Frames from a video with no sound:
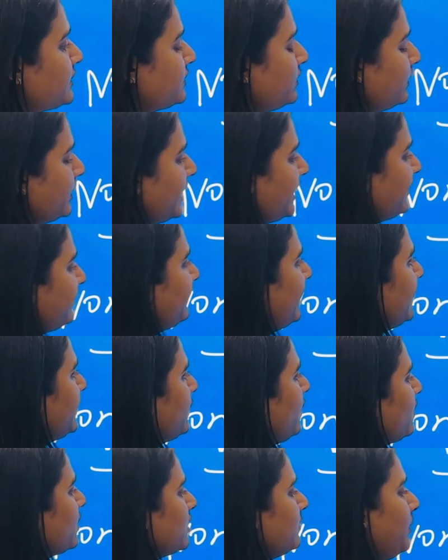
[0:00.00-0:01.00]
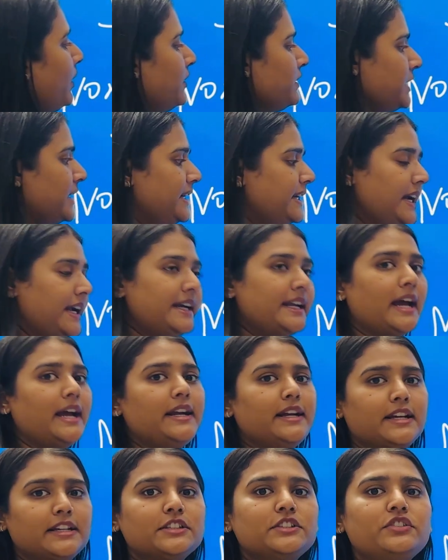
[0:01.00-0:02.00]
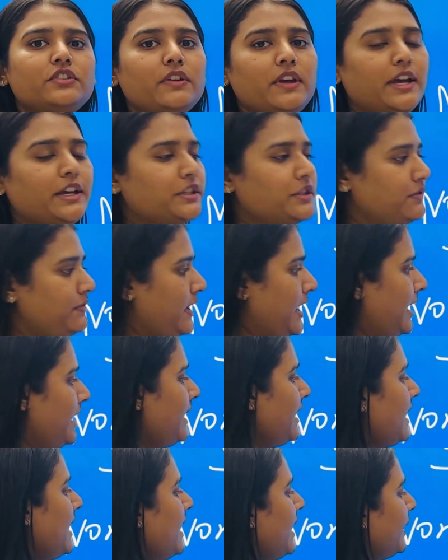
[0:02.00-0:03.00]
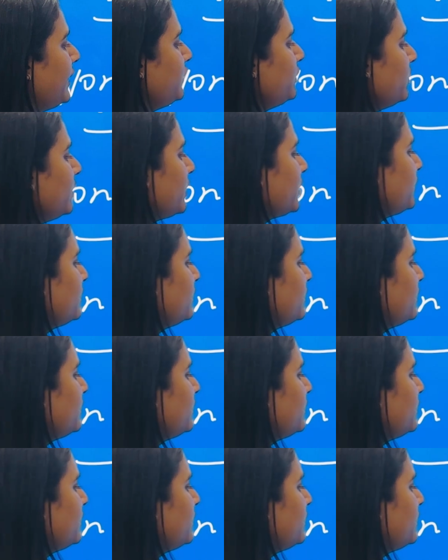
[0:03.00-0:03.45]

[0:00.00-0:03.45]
so if i talk about a data industry as well you